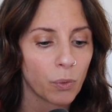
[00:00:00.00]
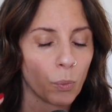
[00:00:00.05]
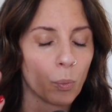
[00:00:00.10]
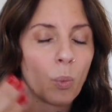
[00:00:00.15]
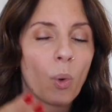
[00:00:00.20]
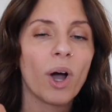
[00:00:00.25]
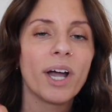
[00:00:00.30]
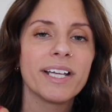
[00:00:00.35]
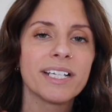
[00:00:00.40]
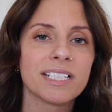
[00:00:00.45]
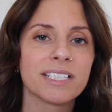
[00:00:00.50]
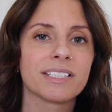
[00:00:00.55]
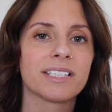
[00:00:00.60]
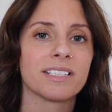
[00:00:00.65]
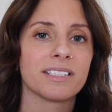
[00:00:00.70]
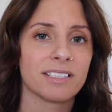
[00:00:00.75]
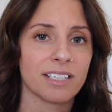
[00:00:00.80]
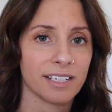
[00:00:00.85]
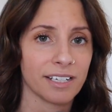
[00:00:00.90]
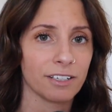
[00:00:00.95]
What is the
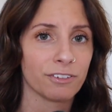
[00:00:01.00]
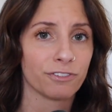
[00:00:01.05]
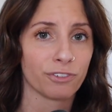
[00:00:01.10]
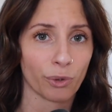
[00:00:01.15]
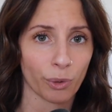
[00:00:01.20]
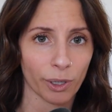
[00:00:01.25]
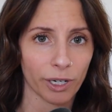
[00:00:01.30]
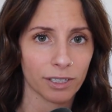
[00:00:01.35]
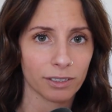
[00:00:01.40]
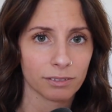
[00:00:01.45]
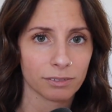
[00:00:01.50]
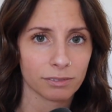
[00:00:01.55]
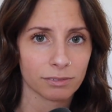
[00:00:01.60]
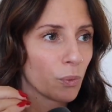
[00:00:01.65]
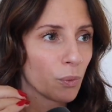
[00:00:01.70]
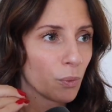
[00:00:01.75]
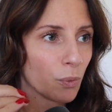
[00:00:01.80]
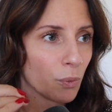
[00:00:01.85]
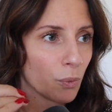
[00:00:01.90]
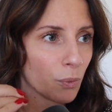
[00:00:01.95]
city for?
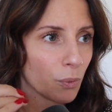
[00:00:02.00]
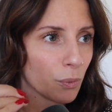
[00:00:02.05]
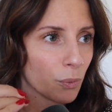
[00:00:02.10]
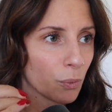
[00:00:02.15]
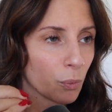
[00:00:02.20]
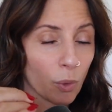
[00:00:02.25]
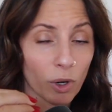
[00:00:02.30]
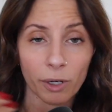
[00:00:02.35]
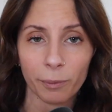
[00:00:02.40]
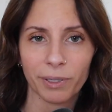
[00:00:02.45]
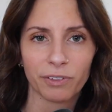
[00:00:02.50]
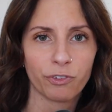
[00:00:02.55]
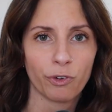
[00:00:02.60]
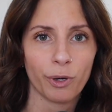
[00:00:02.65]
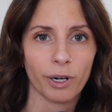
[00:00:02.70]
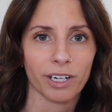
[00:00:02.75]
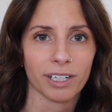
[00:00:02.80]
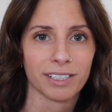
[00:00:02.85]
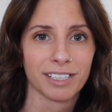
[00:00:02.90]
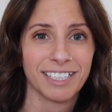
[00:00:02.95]
What are we
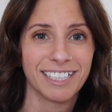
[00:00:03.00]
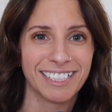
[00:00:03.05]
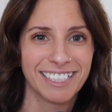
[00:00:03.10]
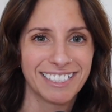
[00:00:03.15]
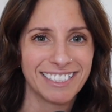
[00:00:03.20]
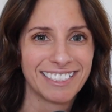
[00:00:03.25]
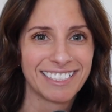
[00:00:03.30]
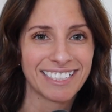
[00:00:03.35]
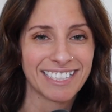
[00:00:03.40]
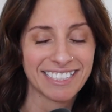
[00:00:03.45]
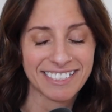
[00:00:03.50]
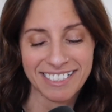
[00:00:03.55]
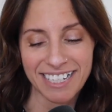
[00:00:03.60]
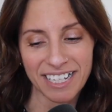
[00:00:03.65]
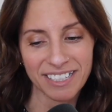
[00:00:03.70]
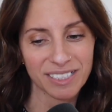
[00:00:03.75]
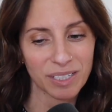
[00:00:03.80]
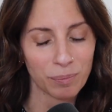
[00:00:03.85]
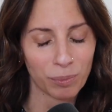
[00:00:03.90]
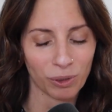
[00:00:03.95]
for? It's
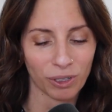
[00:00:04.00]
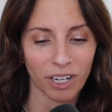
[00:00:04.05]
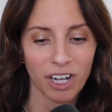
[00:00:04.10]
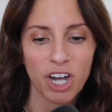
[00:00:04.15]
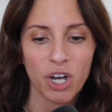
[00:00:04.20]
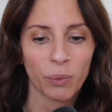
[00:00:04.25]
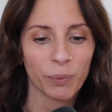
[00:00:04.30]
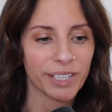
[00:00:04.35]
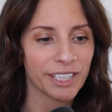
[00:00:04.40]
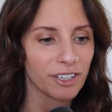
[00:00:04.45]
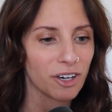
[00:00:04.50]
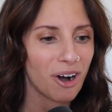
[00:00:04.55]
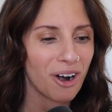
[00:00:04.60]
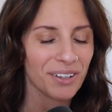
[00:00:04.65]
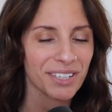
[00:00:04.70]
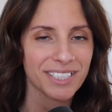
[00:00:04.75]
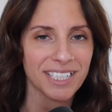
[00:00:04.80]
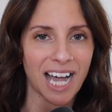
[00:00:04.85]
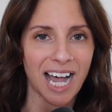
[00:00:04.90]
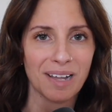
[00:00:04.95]
that simple. We hear all
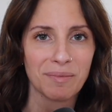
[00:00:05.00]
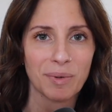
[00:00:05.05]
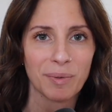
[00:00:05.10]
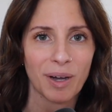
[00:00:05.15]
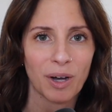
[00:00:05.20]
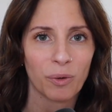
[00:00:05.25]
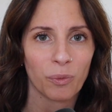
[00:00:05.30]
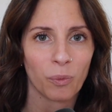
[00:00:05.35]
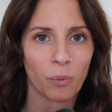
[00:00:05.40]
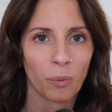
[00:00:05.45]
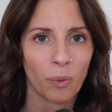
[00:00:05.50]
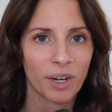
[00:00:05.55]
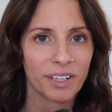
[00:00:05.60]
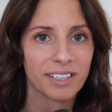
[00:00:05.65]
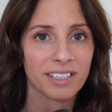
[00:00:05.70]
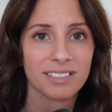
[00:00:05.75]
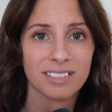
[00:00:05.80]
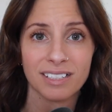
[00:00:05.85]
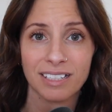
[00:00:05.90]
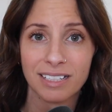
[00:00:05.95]
the time about what
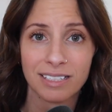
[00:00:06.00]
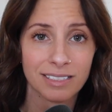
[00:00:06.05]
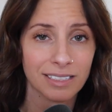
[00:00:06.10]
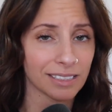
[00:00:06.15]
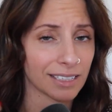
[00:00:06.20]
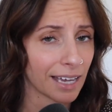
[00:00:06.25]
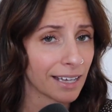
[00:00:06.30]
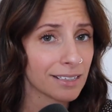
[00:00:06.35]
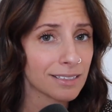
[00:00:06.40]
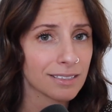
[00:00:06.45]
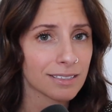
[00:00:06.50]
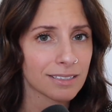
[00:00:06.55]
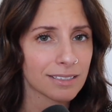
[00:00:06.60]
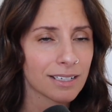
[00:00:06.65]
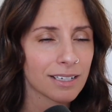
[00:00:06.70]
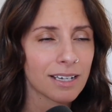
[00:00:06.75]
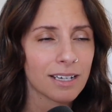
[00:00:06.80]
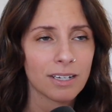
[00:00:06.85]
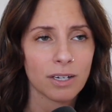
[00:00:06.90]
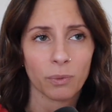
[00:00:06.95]
the city is against,
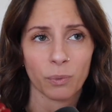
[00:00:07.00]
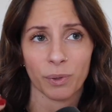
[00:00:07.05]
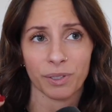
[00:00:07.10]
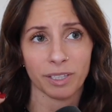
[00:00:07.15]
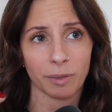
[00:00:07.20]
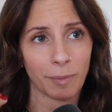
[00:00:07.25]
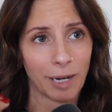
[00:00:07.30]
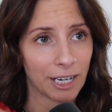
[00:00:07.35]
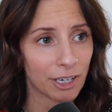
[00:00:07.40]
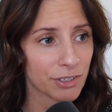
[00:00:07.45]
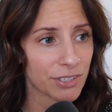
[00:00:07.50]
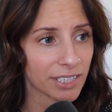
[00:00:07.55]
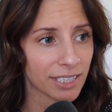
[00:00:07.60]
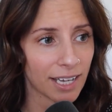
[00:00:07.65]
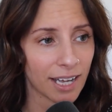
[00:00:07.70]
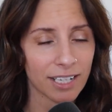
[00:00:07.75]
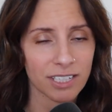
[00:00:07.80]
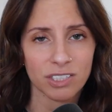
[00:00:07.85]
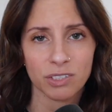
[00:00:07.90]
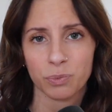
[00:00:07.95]
what the mayor is
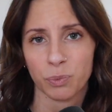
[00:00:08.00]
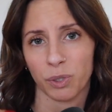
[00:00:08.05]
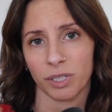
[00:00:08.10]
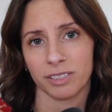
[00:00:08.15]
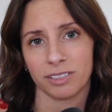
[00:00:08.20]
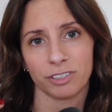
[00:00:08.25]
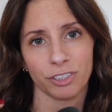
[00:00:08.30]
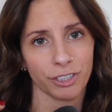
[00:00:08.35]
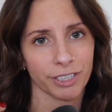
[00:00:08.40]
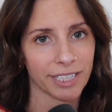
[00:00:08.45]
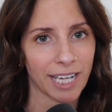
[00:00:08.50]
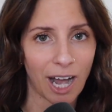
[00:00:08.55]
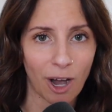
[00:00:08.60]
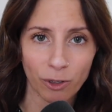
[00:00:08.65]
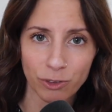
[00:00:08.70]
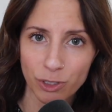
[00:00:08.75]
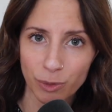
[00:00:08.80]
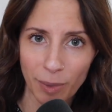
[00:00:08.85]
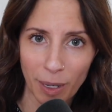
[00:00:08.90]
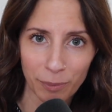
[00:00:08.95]
against, what certain
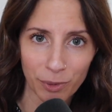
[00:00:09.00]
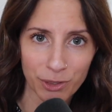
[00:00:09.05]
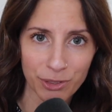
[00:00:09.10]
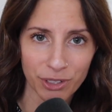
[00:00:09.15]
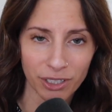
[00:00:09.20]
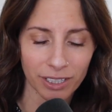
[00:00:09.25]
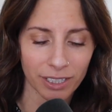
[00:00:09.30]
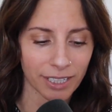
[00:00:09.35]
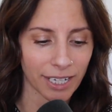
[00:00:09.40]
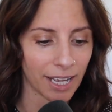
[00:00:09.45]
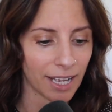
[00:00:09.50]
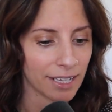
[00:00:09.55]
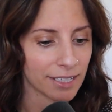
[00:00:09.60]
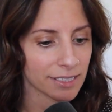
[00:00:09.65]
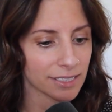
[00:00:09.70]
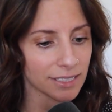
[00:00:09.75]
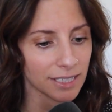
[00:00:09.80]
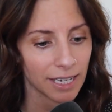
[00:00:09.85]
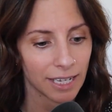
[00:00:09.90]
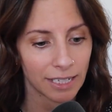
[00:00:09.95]
council members are
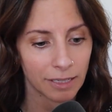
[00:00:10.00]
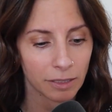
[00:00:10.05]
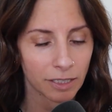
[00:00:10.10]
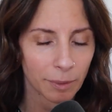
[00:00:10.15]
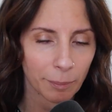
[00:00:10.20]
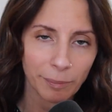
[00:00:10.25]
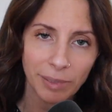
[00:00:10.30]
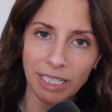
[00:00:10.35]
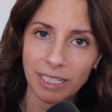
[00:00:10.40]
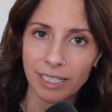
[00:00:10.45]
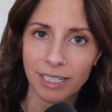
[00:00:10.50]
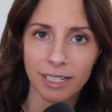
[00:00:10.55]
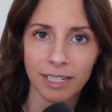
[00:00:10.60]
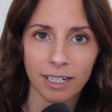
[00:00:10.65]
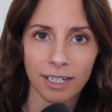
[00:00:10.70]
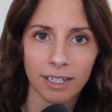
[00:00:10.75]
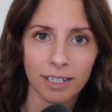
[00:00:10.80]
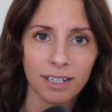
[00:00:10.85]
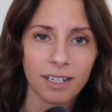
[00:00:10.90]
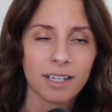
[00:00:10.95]
against, and the
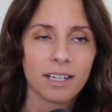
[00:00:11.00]
media.